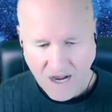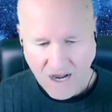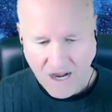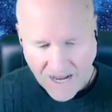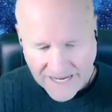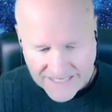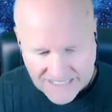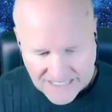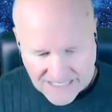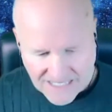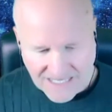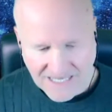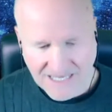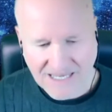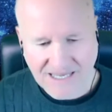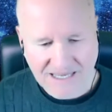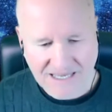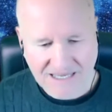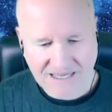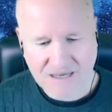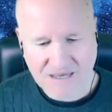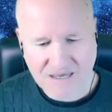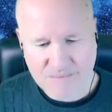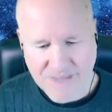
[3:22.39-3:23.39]
I
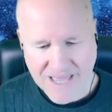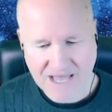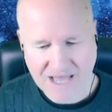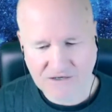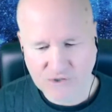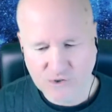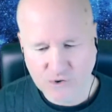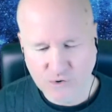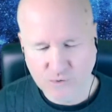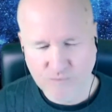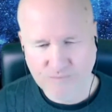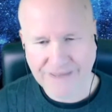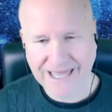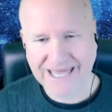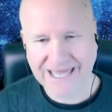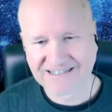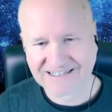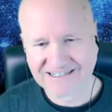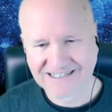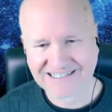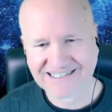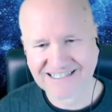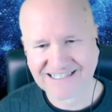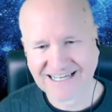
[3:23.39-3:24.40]
care about
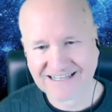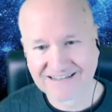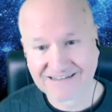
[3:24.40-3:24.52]
humanity,